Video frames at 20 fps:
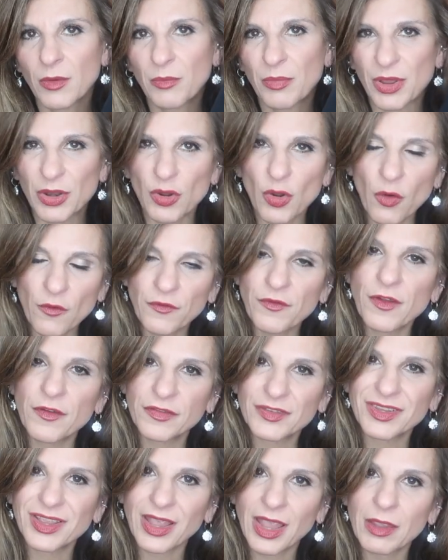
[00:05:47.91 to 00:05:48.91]
but not
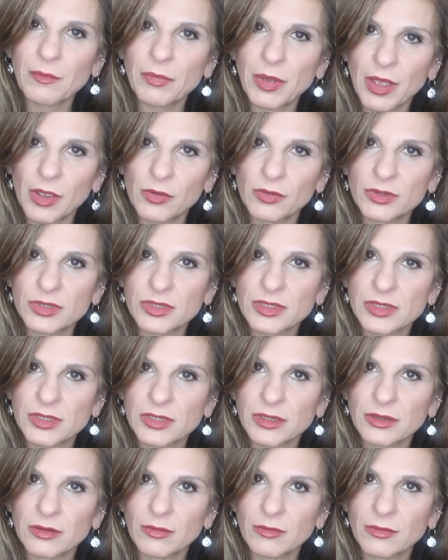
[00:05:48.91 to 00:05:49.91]

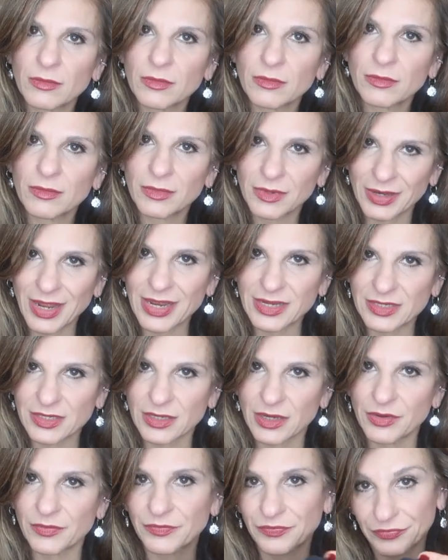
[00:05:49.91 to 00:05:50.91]
£58
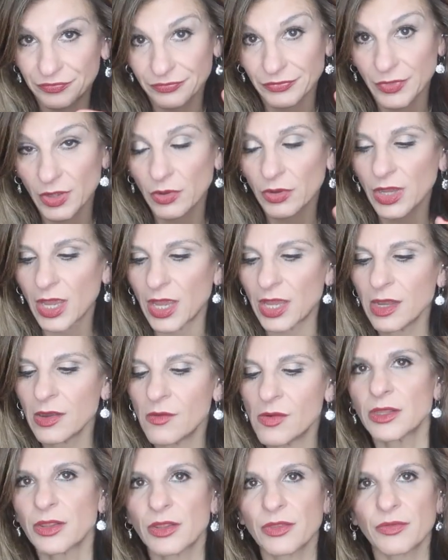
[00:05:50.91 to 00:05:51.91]
nicer, okay?
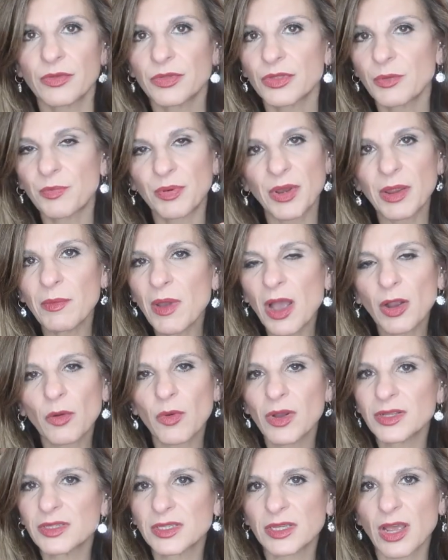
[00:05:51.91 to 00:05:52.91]
The
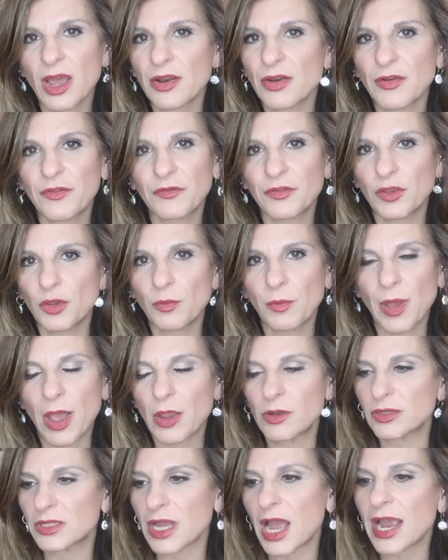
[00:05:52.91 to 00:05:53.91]
Primark ones are a few
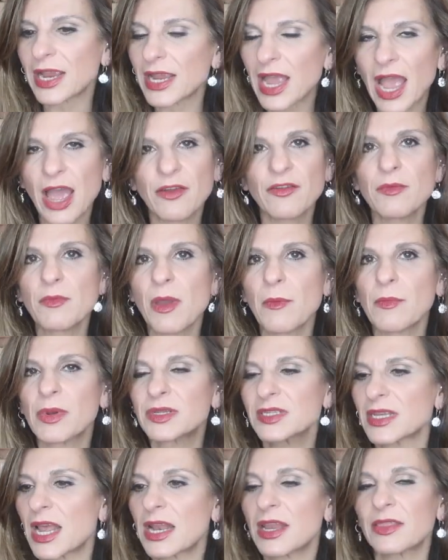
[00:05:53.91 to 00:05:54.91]
pounds. I can't remember
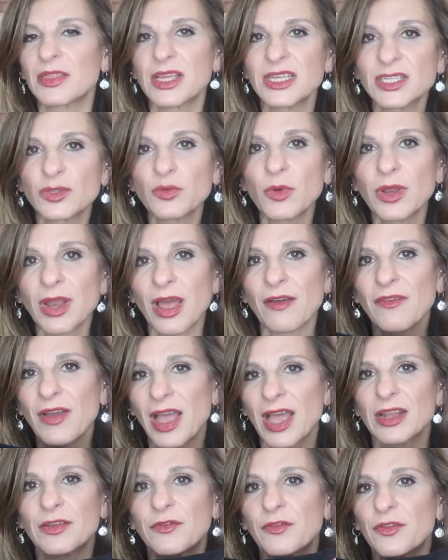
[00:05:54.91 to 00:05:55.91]
exactly. This one I've
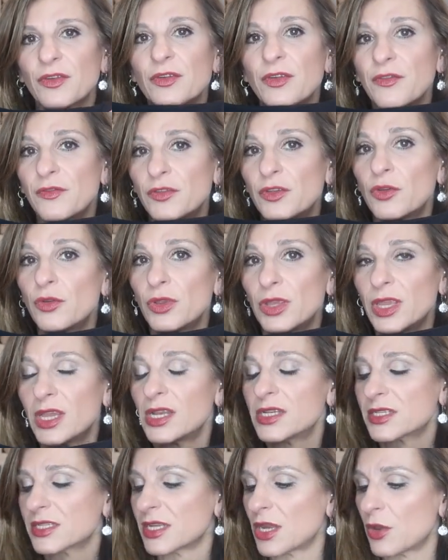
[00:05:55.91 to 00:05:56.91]
had for a few
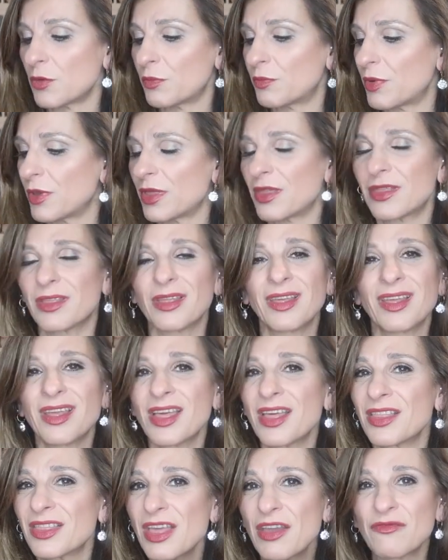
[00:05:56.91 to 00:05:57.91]
years now, but
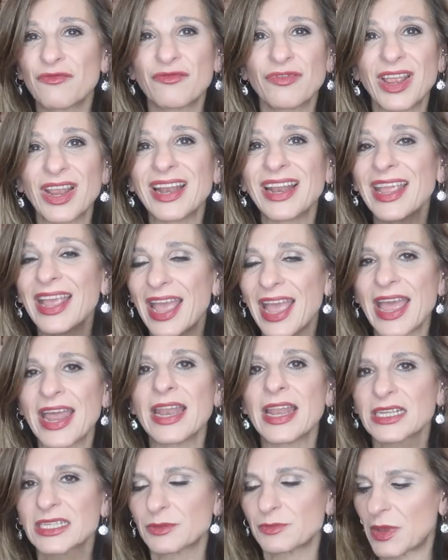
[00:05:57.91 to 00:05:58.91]
they're really
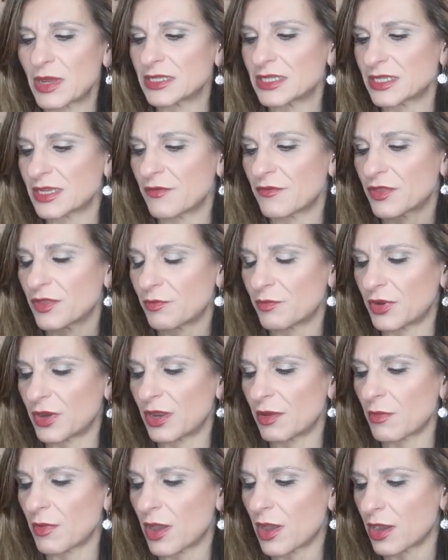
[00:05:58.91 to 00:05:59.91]
inexpensive, the
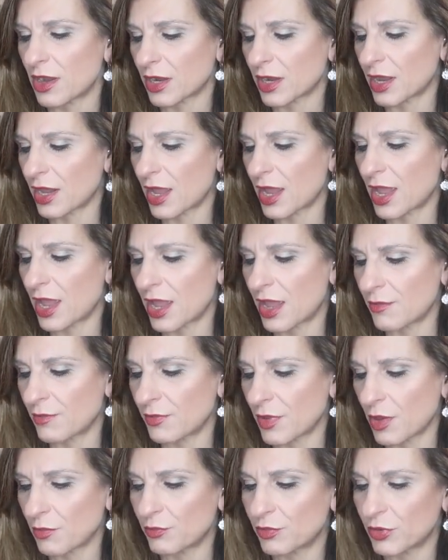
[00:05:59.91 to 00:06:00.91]
Primark
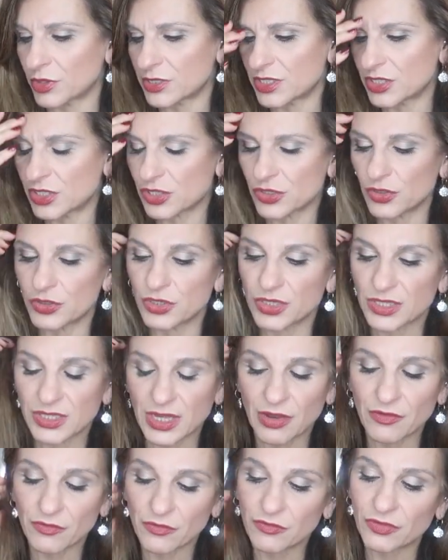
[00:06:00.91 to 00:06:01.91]
bodysuits.
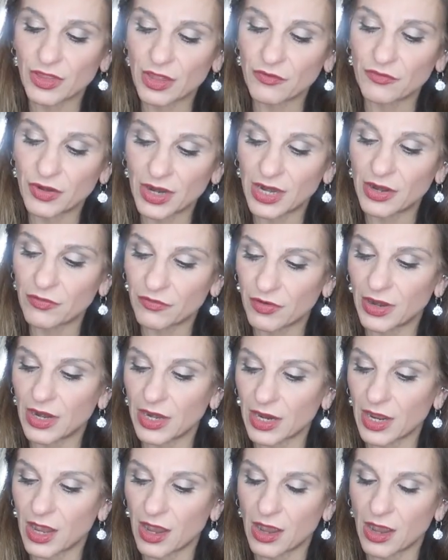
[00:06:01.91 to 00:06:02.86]
They really, really